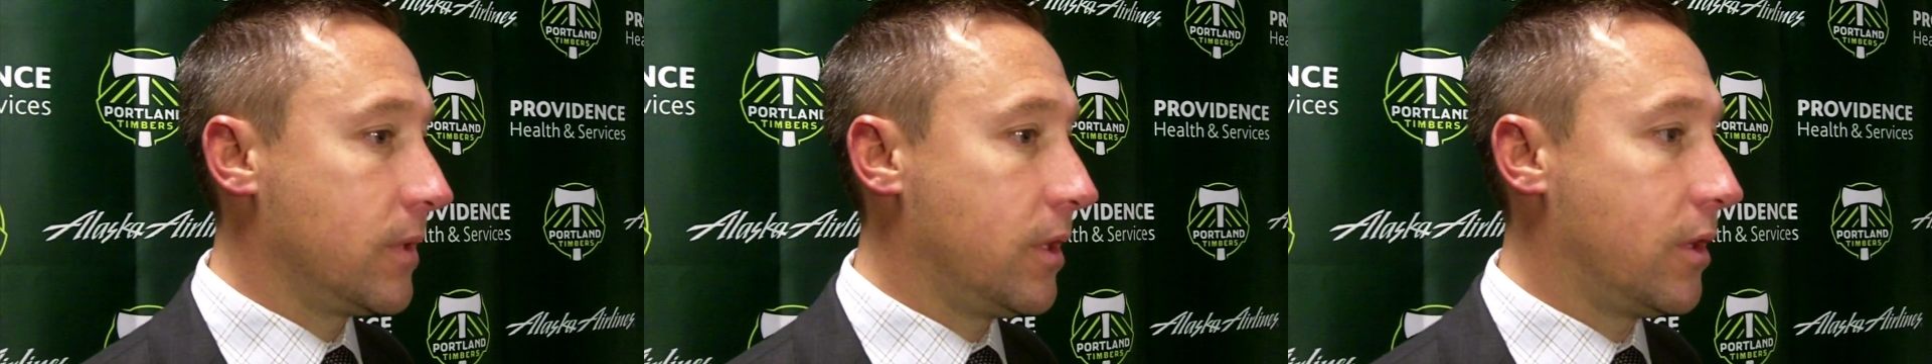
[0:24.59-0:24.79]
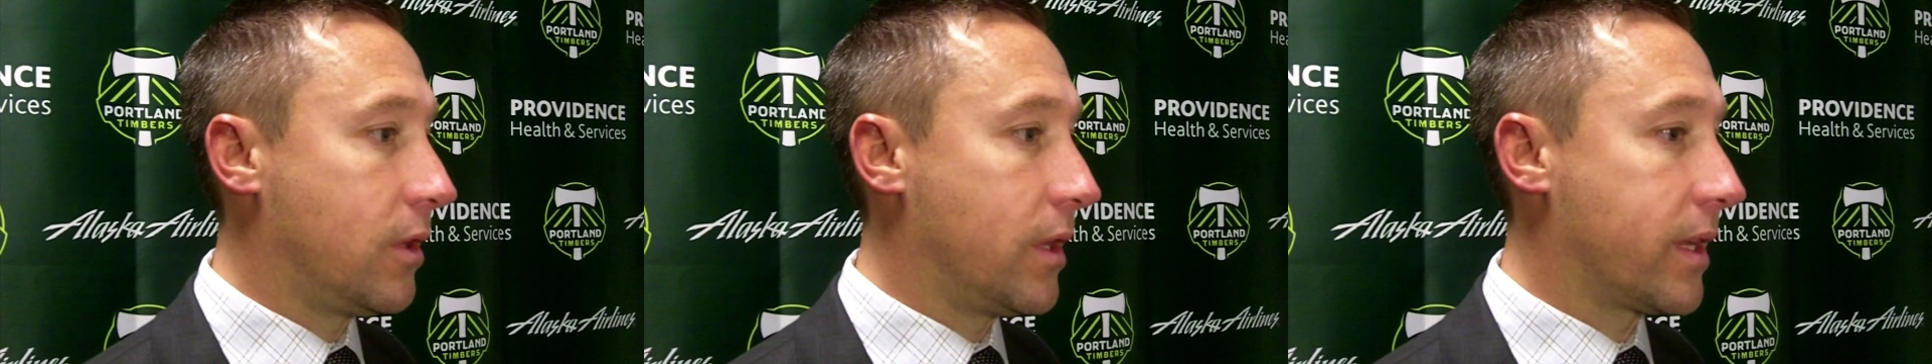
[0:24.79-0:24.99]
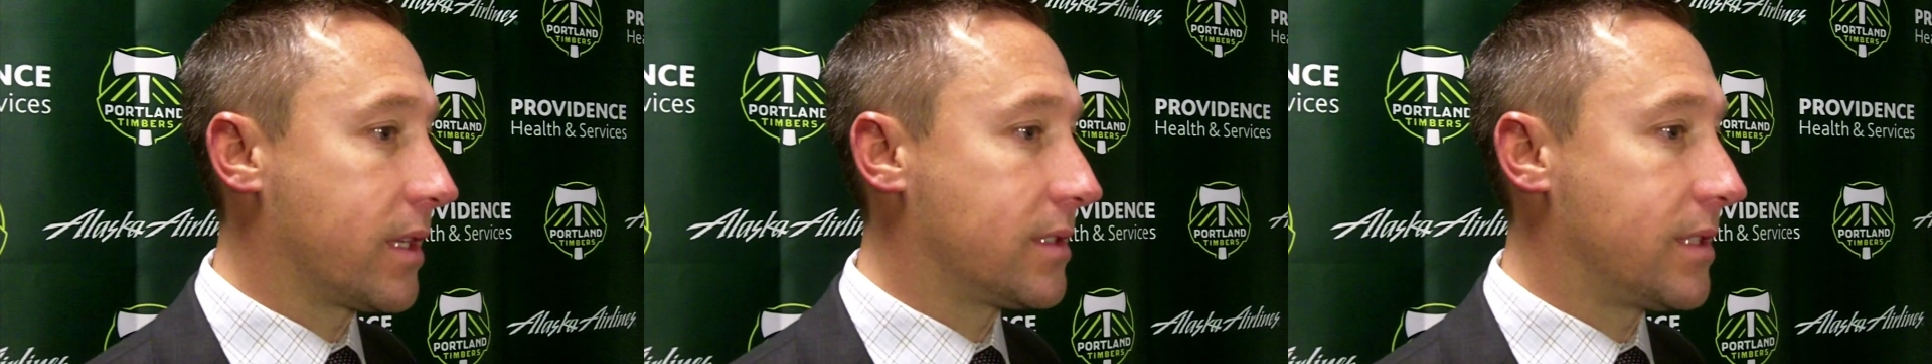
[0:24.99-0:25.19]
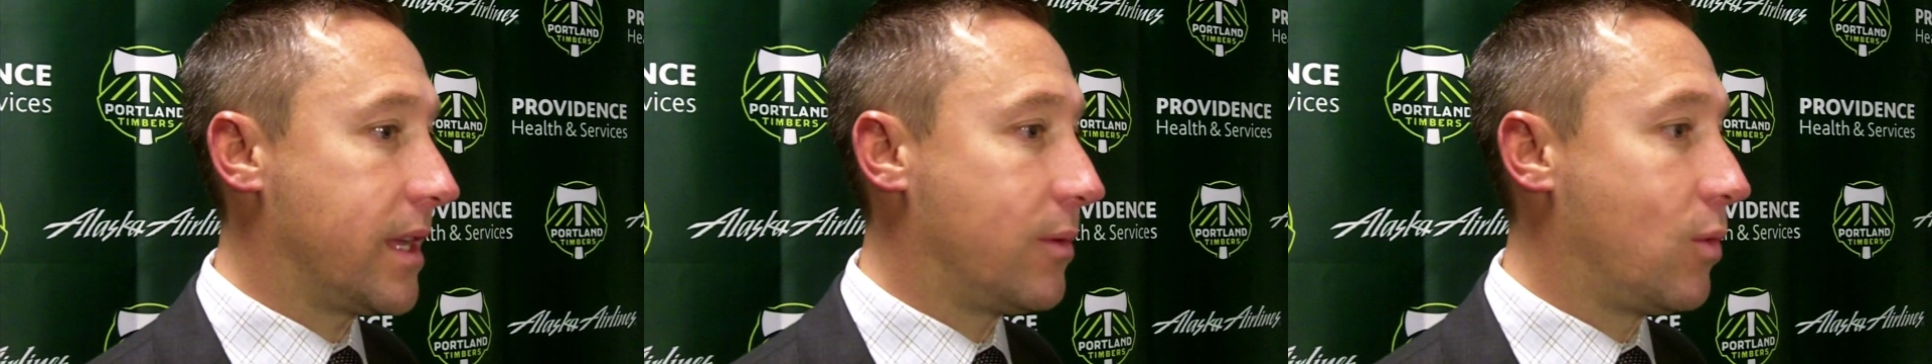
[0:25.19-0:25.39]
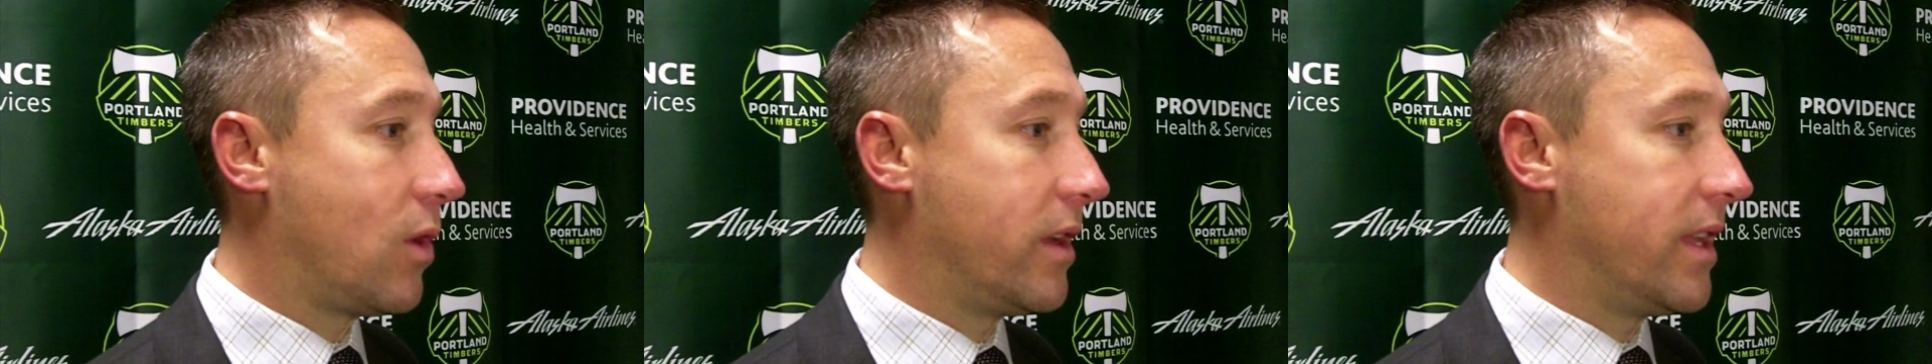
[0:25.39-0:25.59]
you know, like I
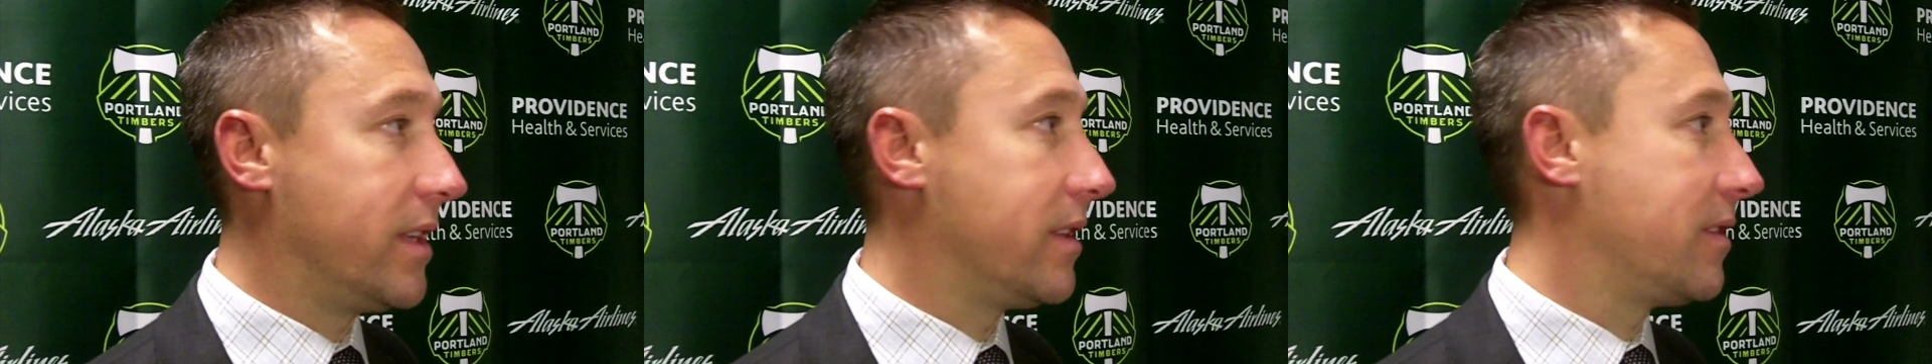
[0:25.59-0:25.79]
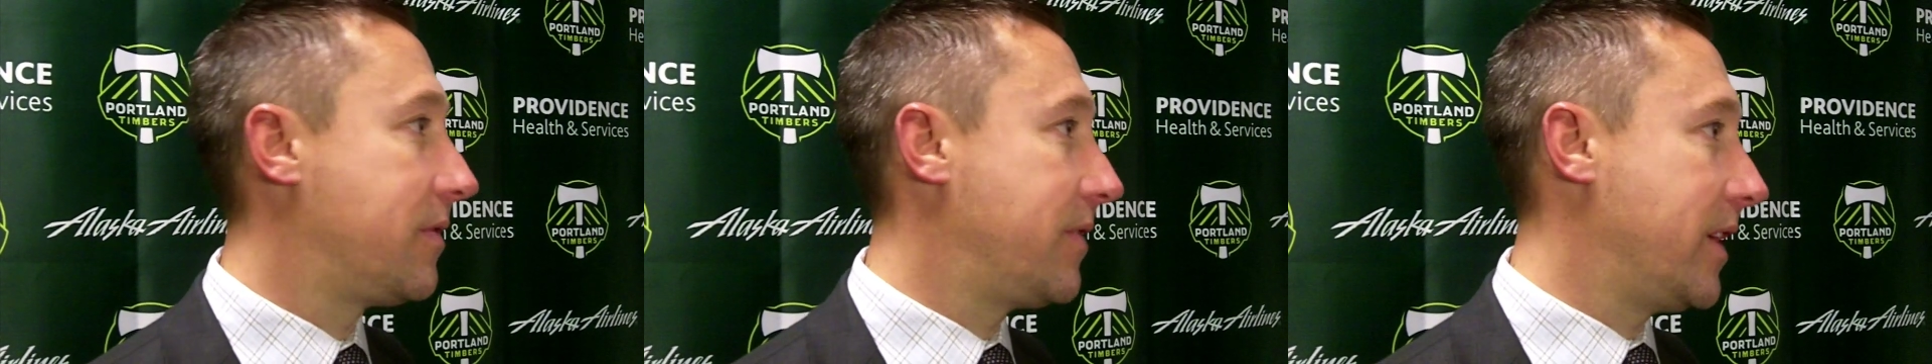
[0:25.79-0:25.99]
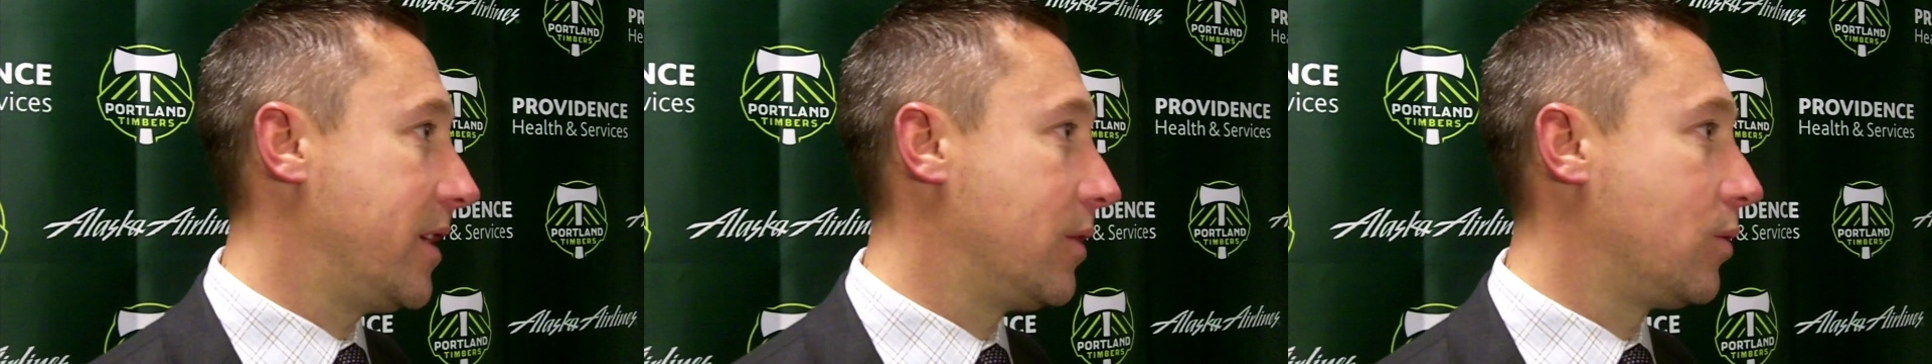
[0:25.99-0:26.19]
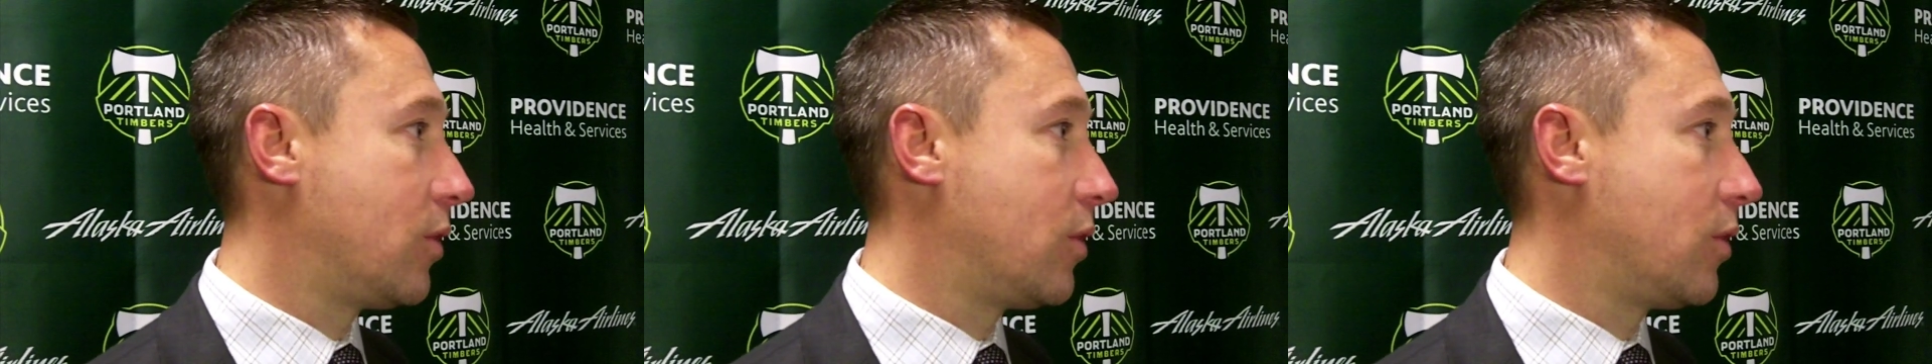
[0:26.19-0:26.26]
said, one end of the field,